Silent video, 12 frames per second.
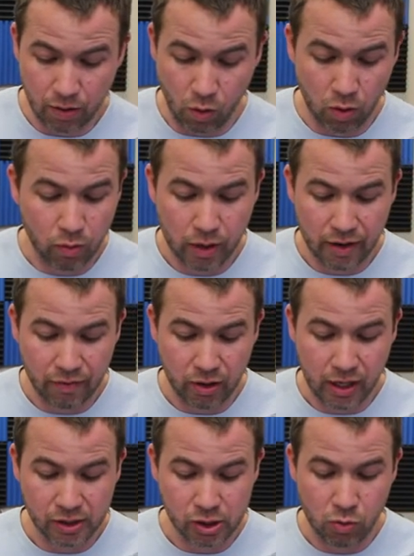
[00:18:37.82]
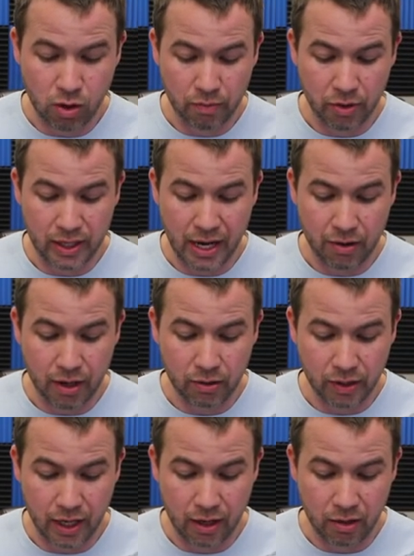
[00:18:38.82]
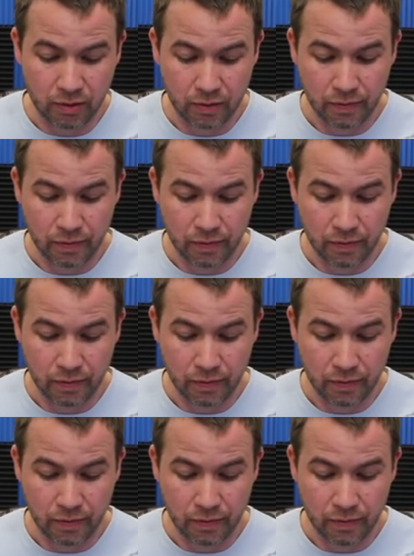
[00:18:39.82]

or whatever else you want to put down. I don't care.